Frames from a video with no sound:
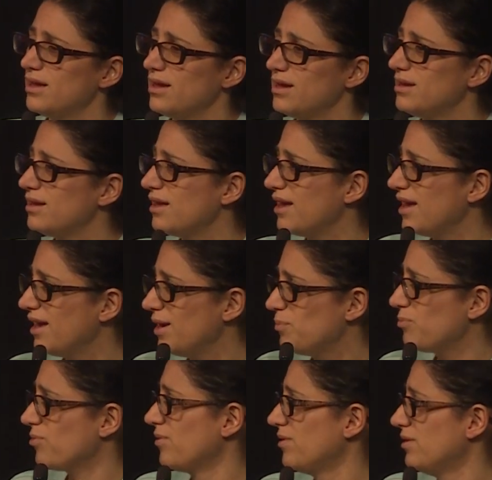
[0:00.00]
In
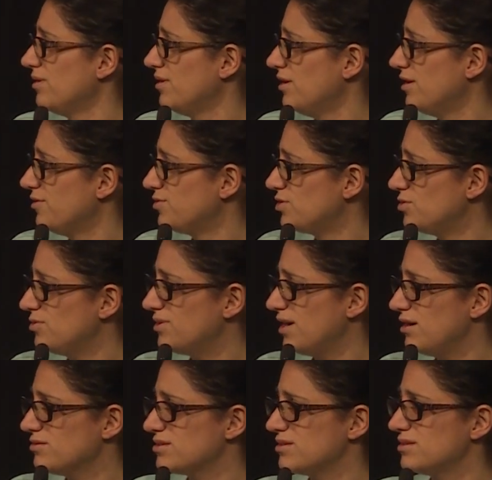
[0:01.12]
April of
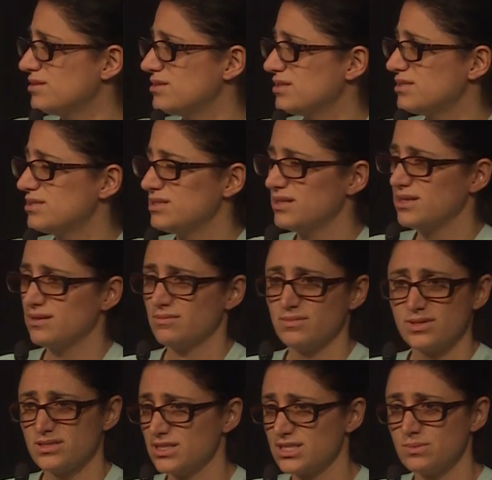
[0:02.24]
2016,
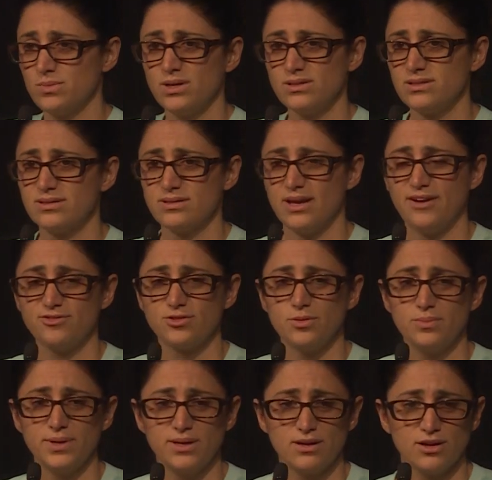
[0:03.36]
6 months after
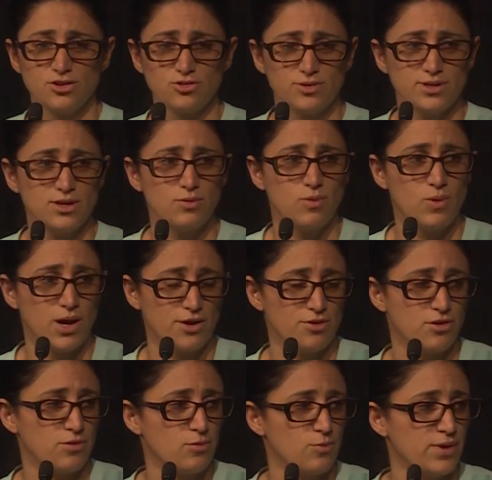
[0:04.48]
being on treated
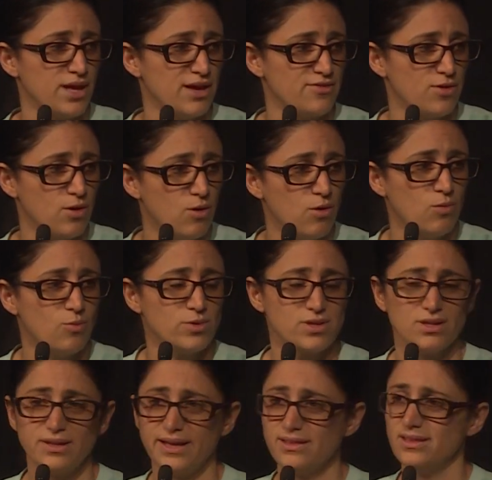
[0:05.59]
water, we have a home with
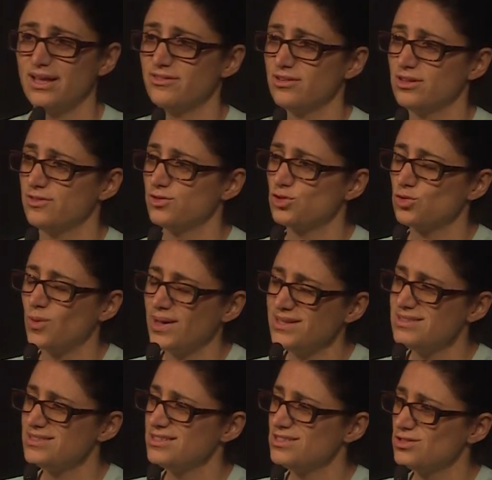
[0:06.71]
a lead level of
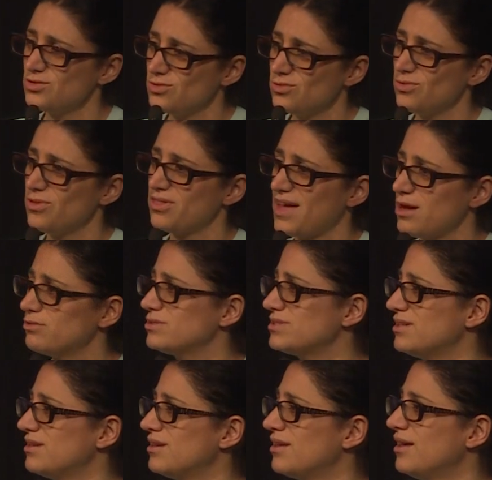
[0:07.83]

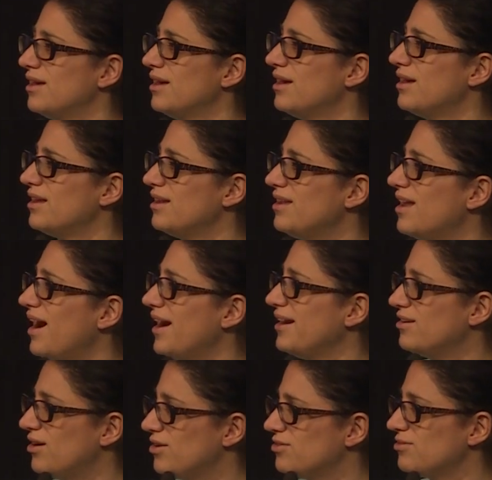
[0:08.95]
22,905
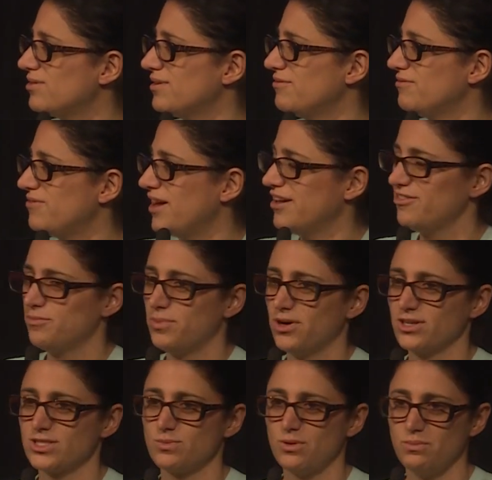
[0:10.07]
905
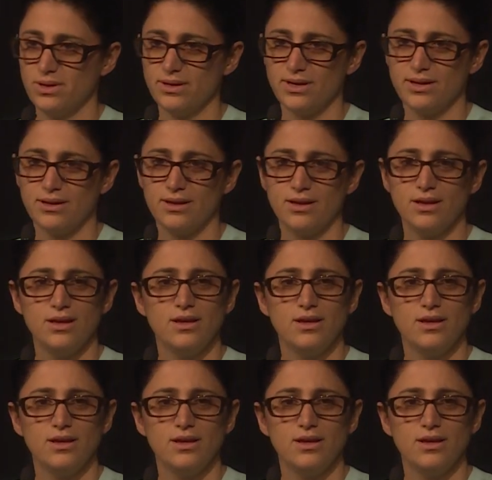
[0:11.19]
parts per billion.